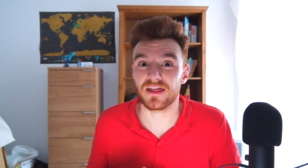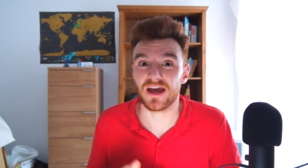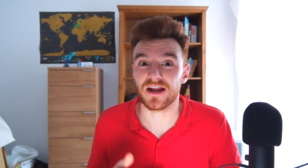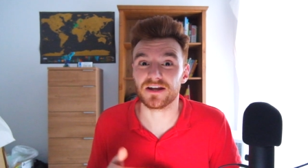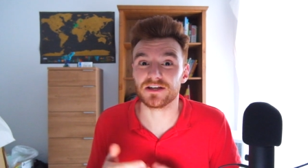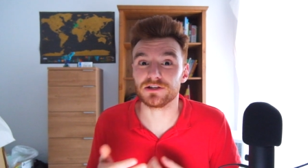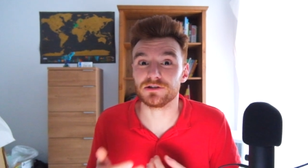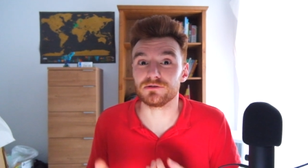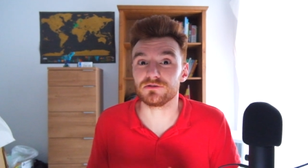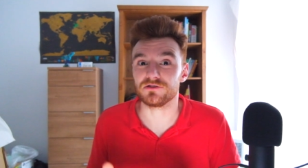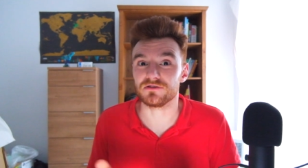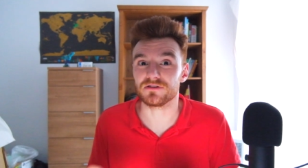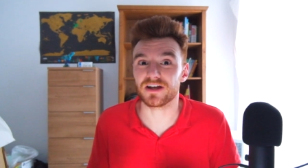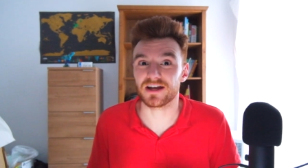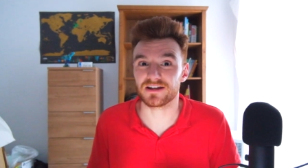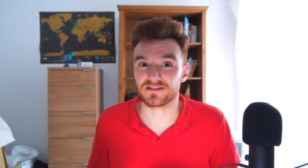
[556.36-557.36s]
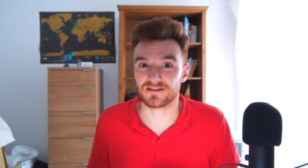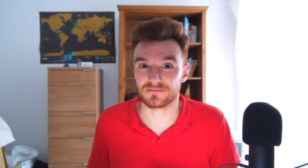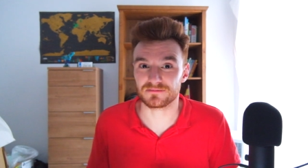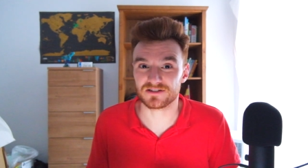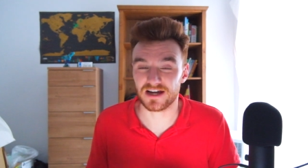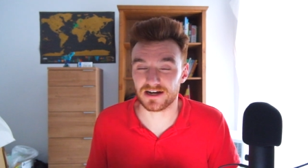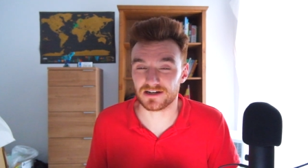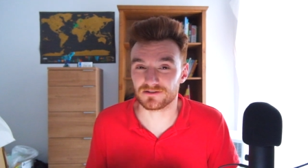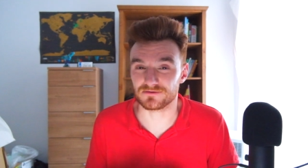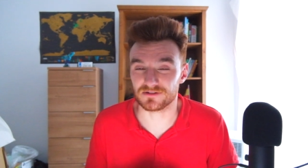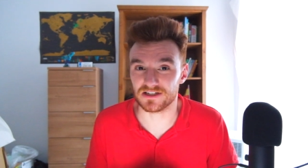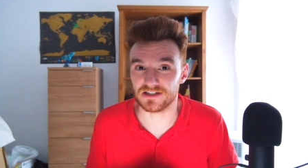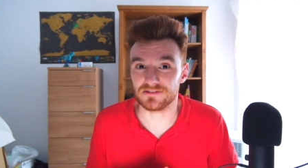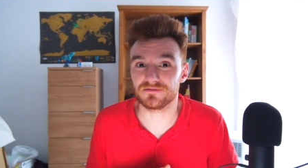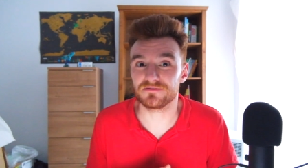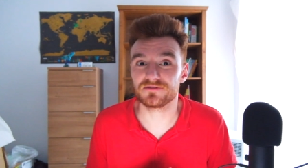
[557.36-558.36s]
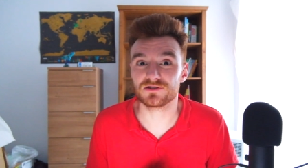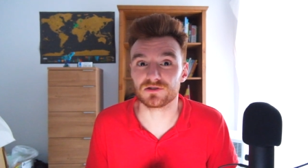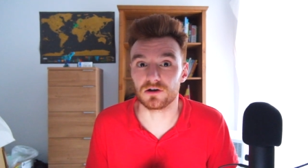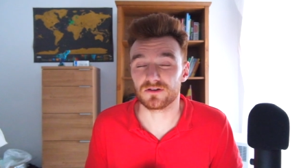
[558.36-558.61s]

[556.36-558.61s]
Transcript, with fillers: then you do get some tax relief.